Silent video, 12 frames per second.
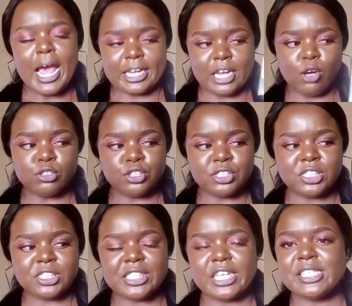And I also
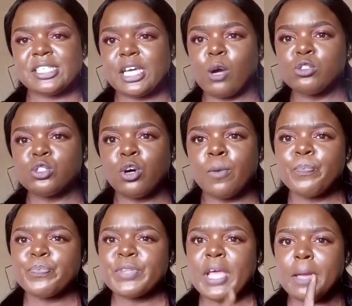noticed that it's also
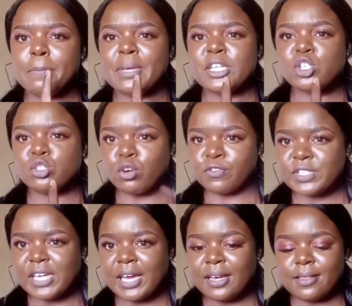a bit
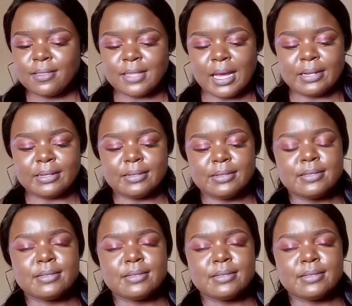softer than